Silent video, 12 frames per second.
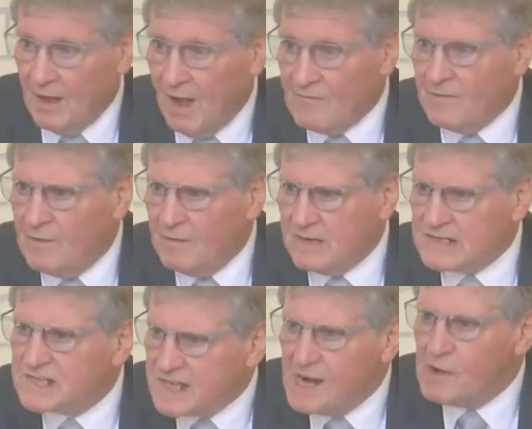very
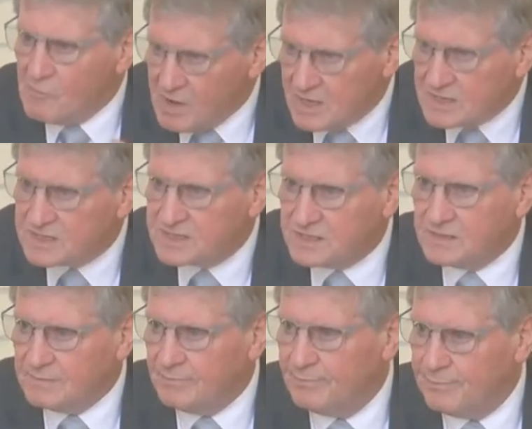serious
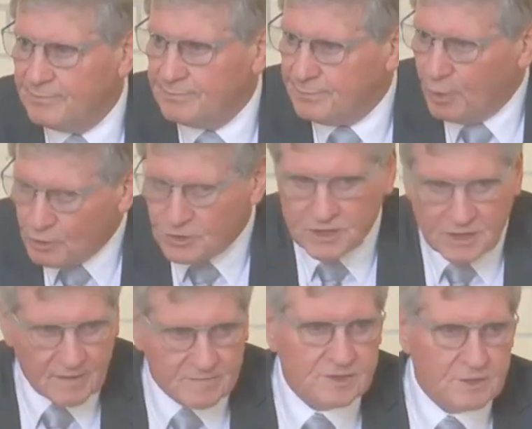
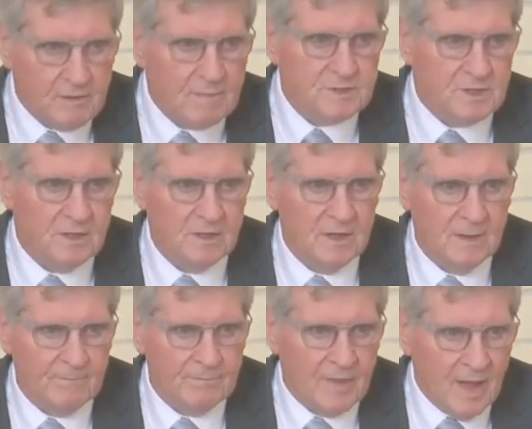portion of Scripture.
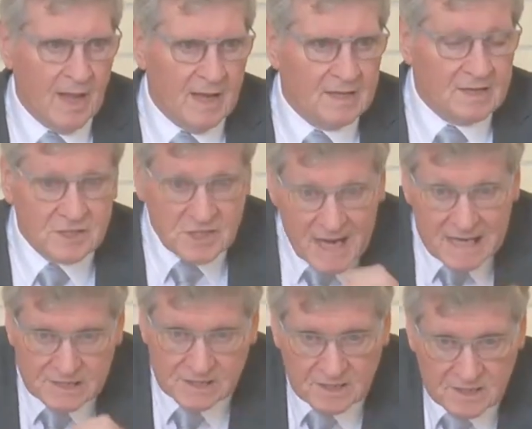
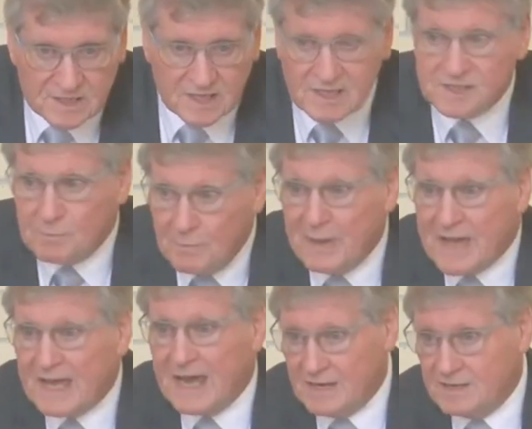Jesus is
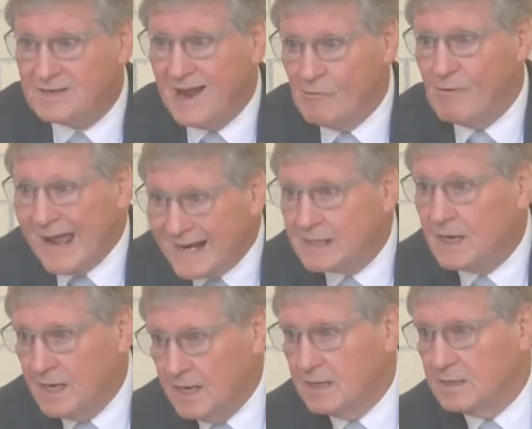speaking
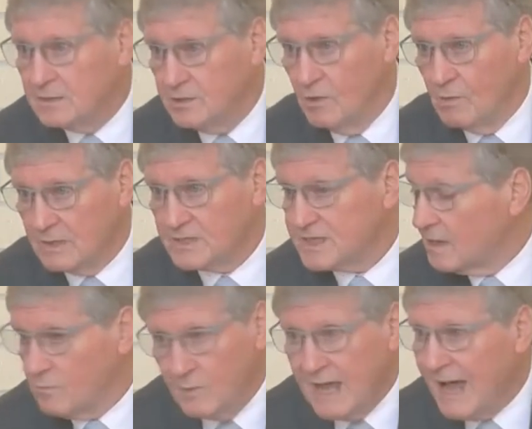directly to us,
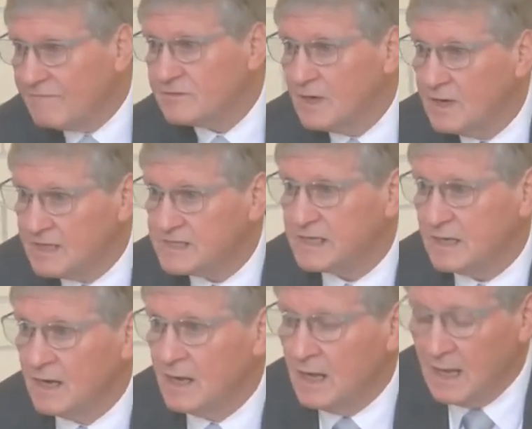and we have to listen.
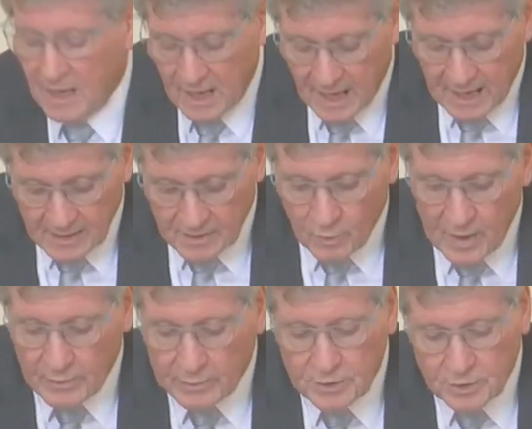And
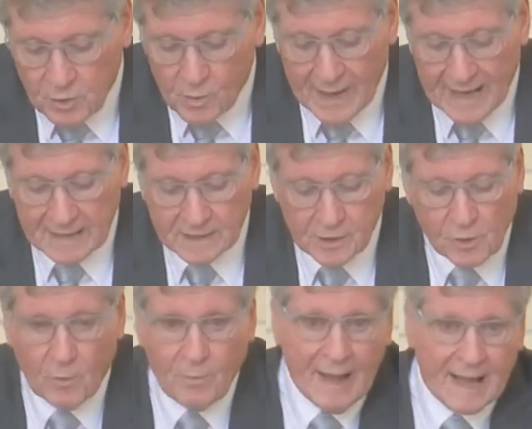we would do well to
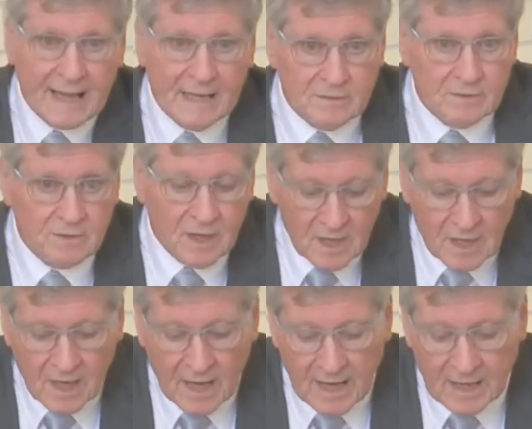go back in
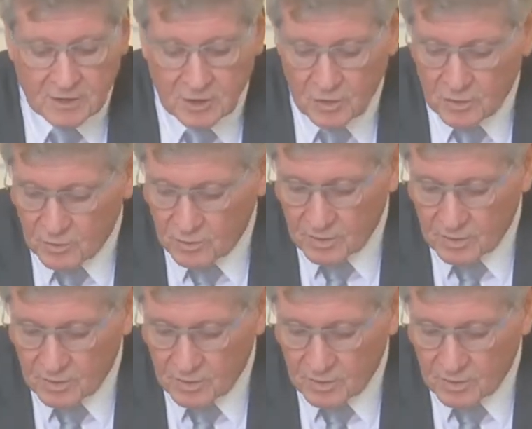to